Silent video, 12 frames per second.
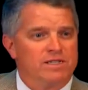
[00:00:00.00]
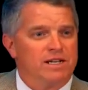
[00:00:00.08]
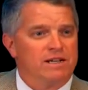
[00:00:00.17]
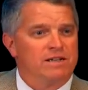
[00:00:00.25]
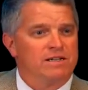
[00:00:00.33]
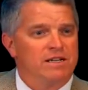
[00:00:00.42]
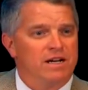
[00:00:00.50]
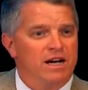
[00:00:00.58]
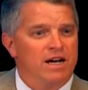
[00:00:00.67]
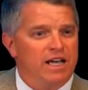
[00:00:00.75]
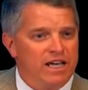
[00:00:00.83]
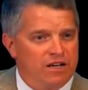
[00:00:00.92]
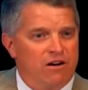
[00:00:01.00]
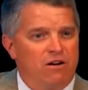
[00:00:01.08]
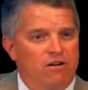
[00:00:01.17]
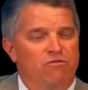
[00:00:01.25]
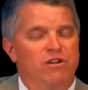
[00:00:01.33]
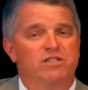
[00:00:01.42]
on in
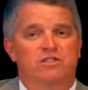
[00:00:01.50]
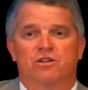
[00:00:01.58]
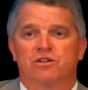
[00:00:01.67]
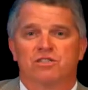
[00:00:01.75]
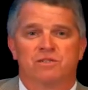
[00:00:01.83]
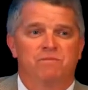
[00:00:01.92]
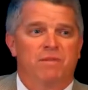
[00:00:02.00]
our research.